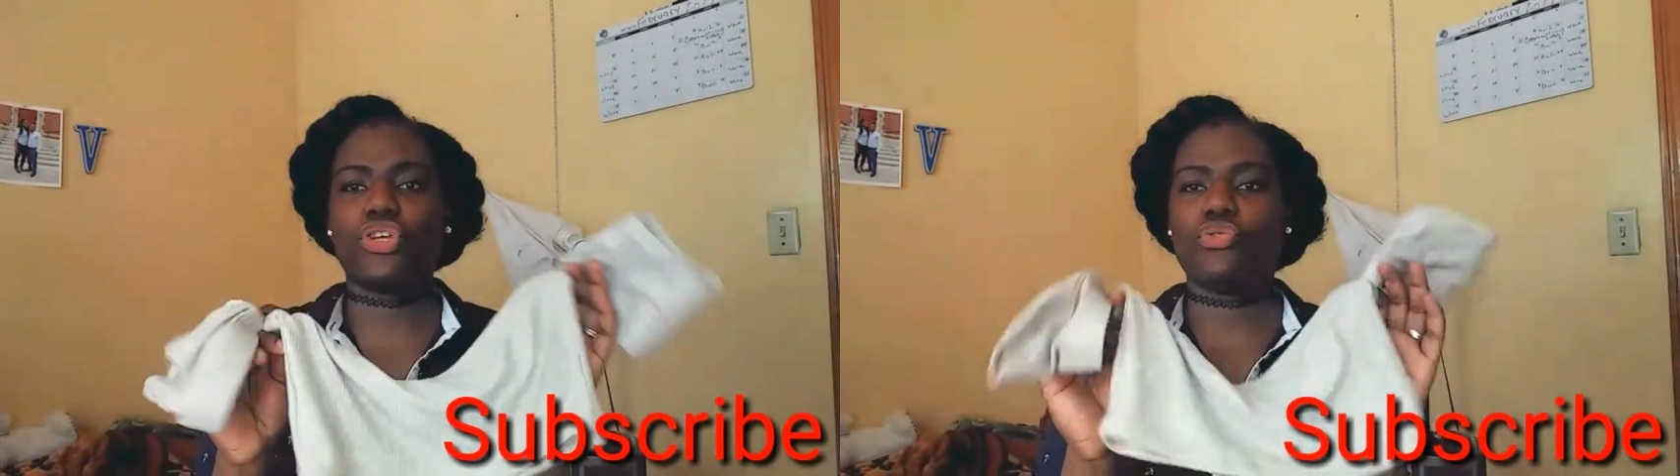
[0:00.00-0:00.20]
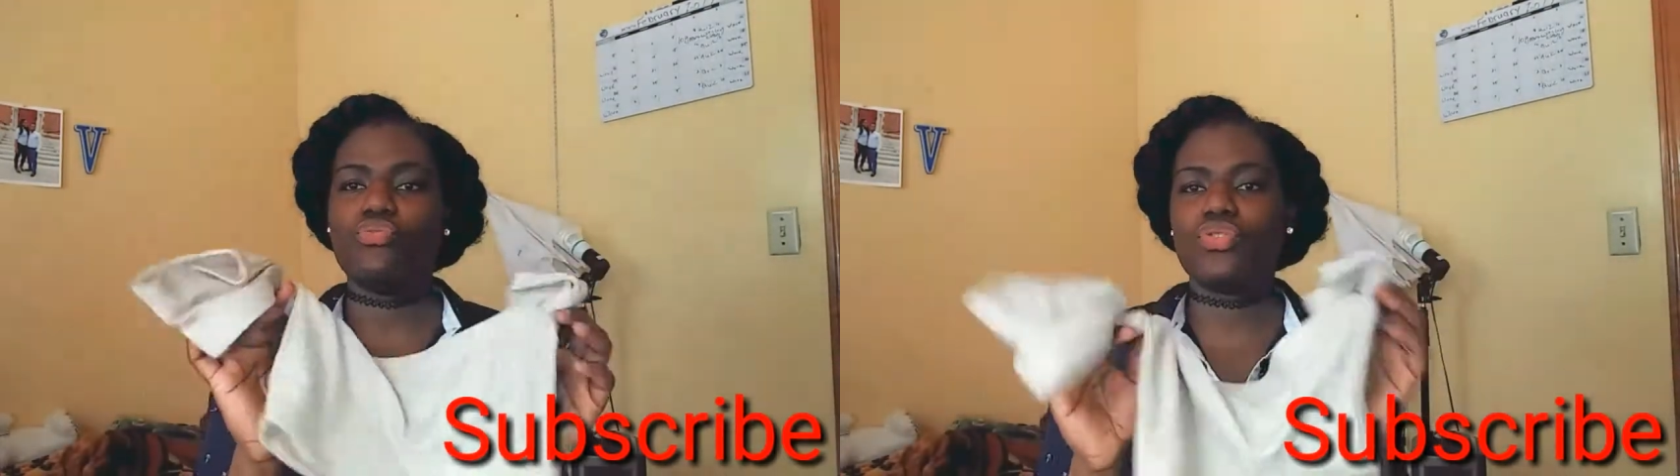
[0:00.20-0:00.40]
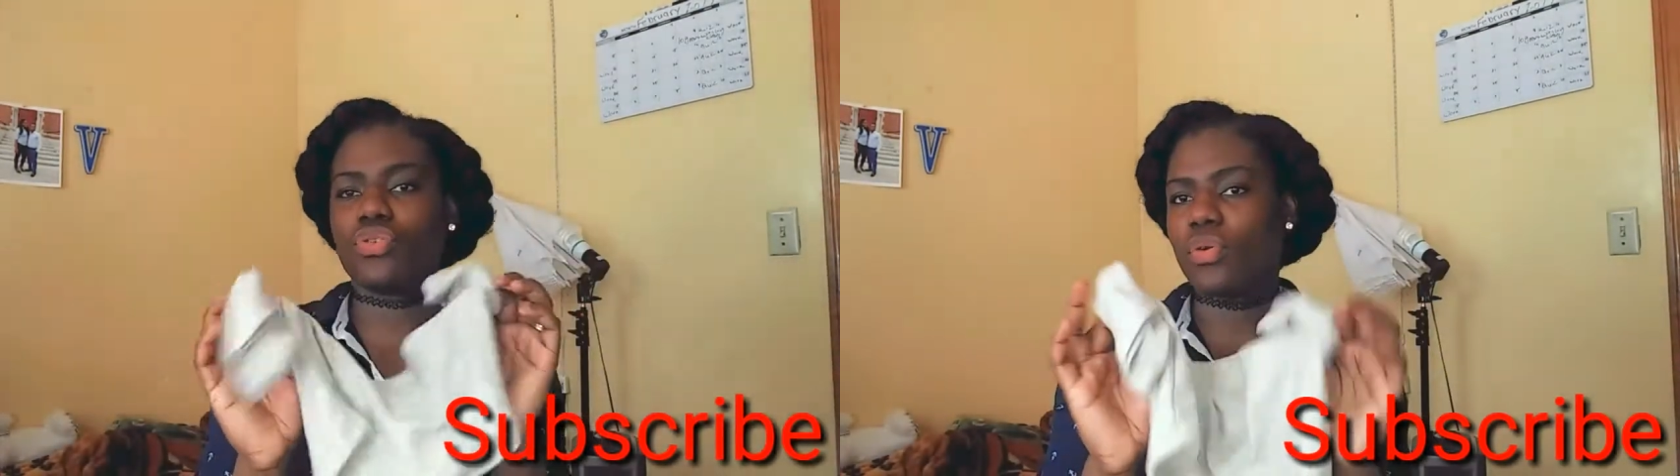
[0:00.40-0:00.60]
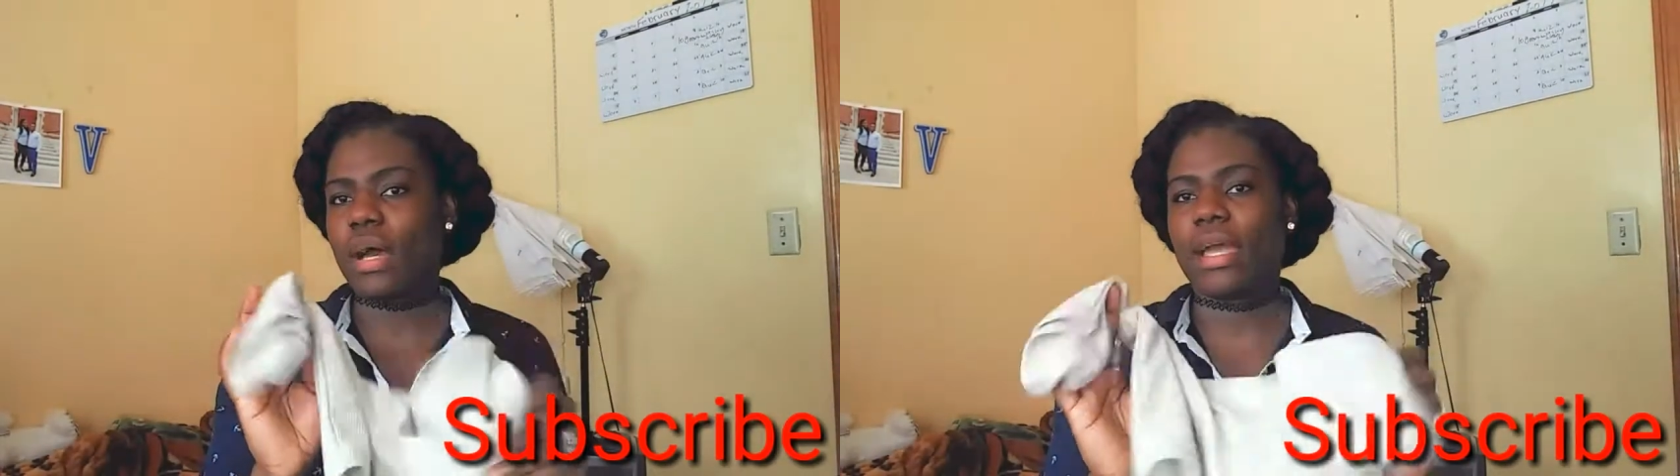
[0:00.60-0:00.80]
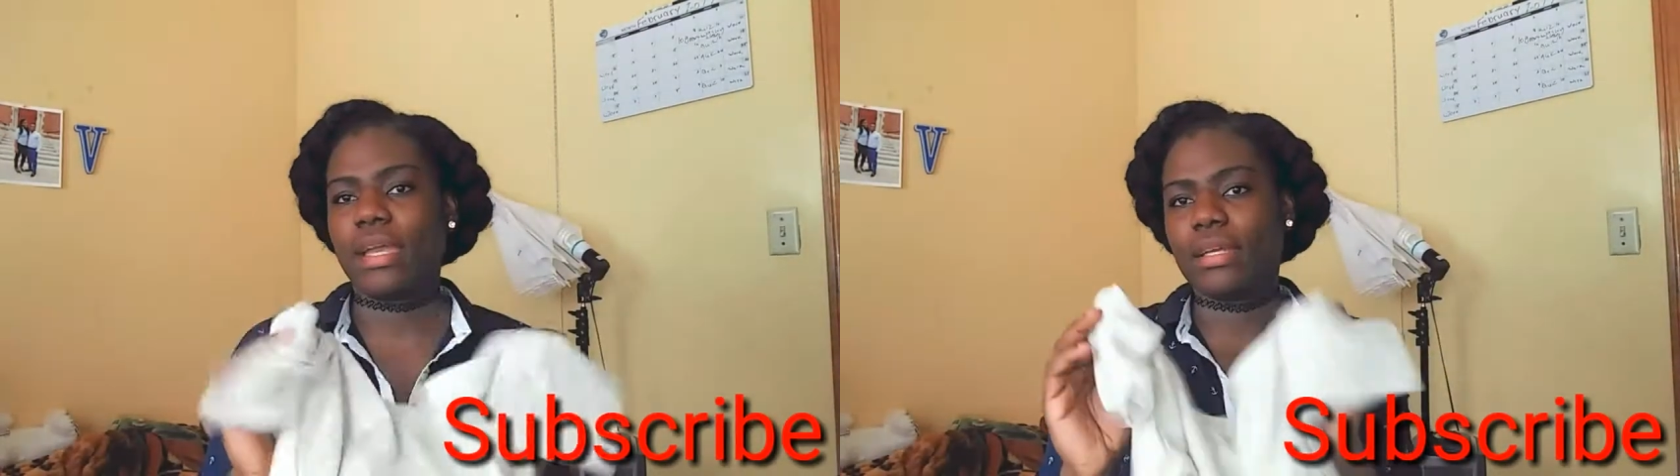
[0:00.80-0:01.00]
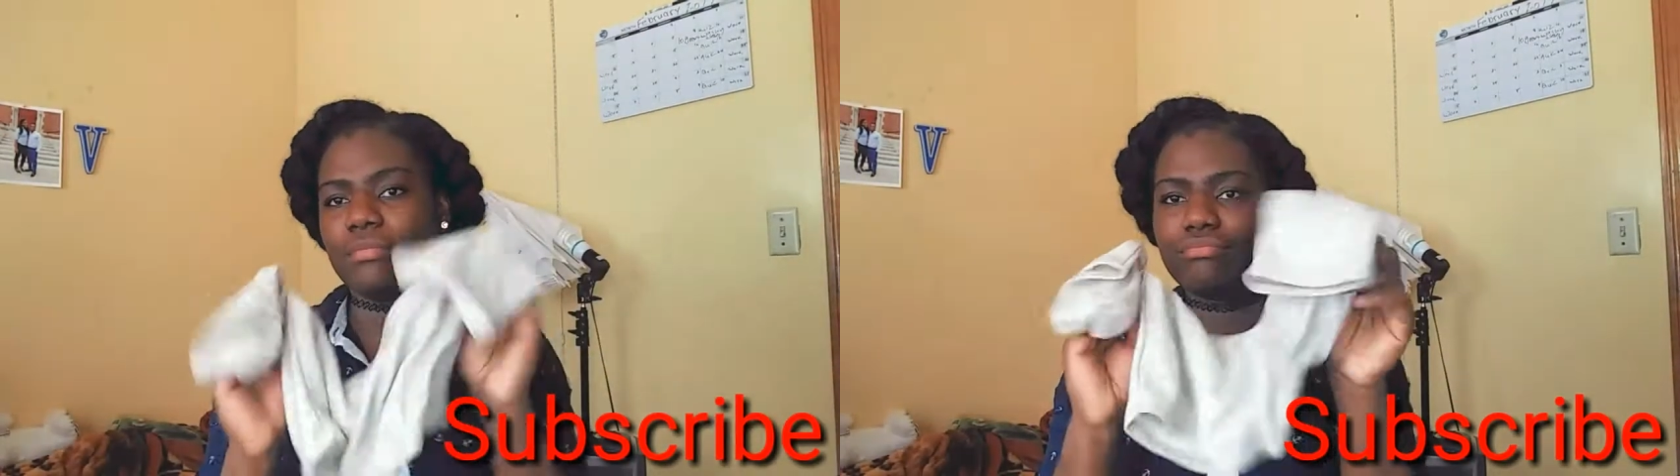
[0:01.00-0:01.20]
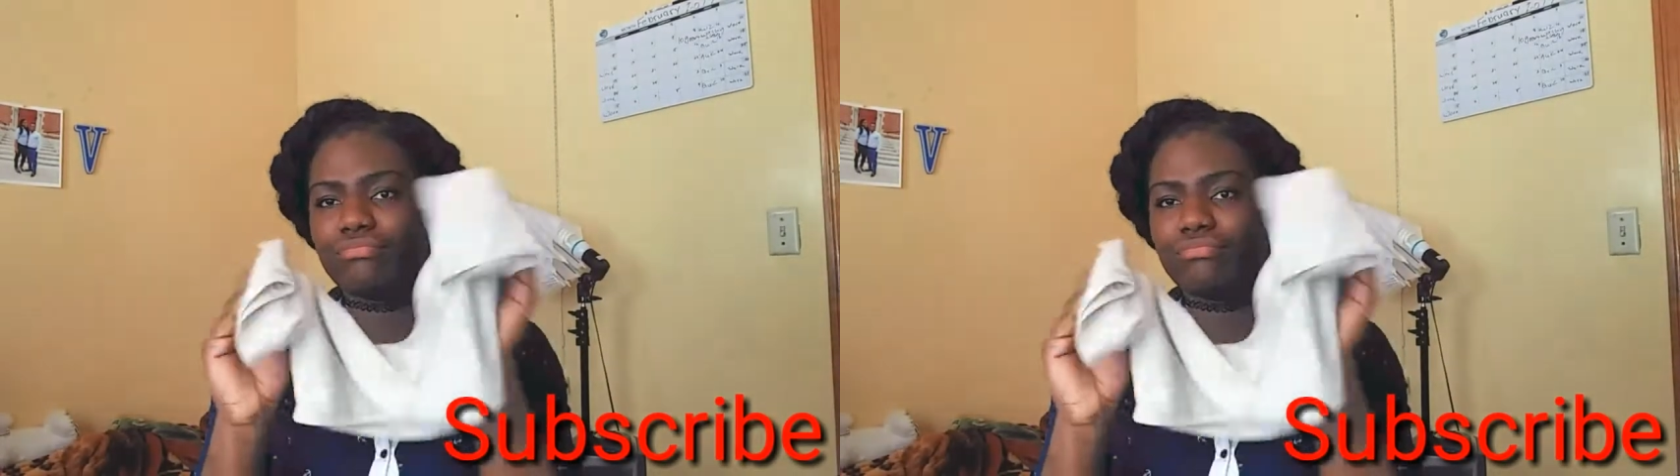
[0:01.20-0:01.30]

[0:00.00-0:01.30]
cute. So, I